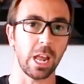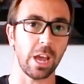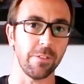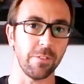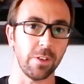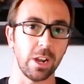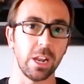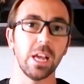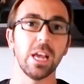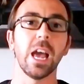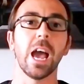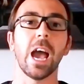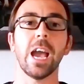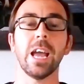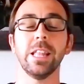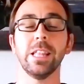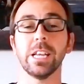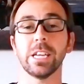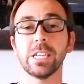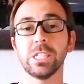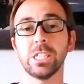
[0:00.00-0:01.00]
level,
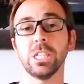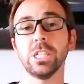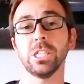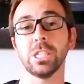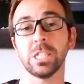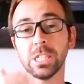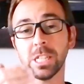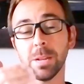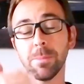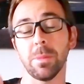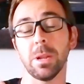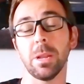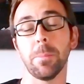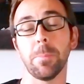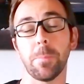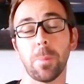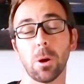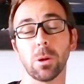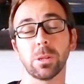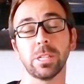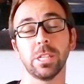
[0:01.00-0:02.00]
and it's extremely
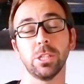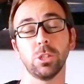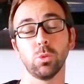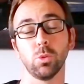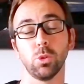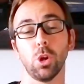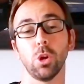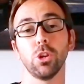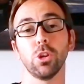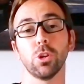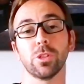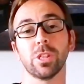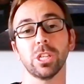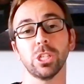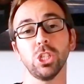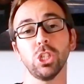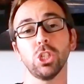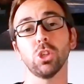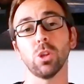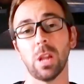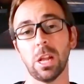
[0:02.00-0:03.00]
important to know your
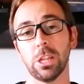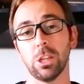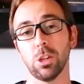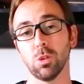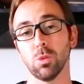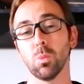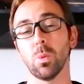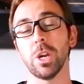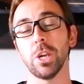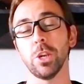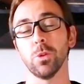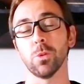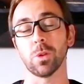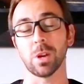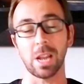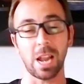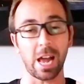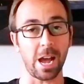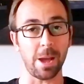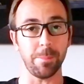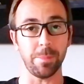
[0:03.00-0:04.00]
transition altitude when you're
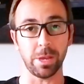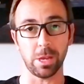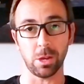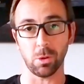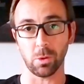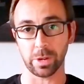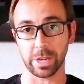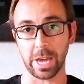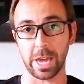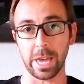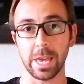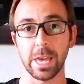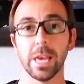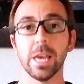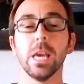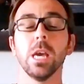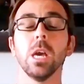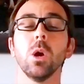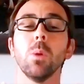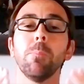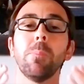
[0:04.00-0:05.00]
climbing, okay?
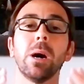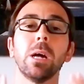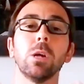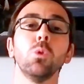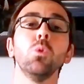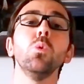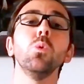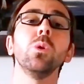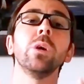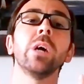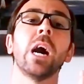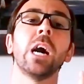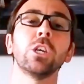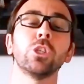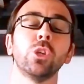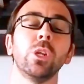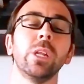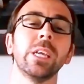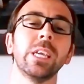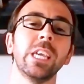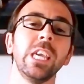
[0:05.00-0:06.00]
But who
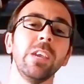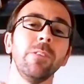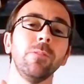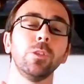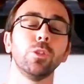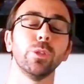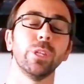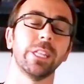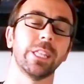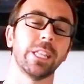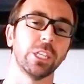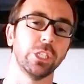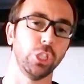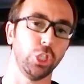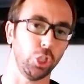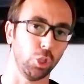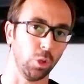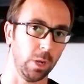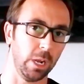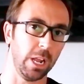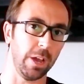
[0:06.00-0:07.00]
actually gives you the
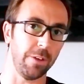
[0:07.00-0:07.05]
transition